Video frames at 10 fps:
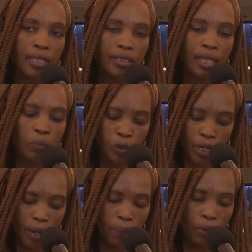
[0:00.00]
some
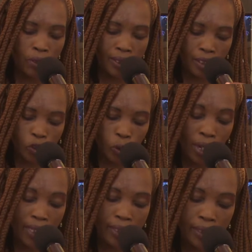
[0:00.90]
soccer balls, this
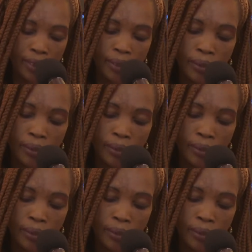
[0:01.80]
quality,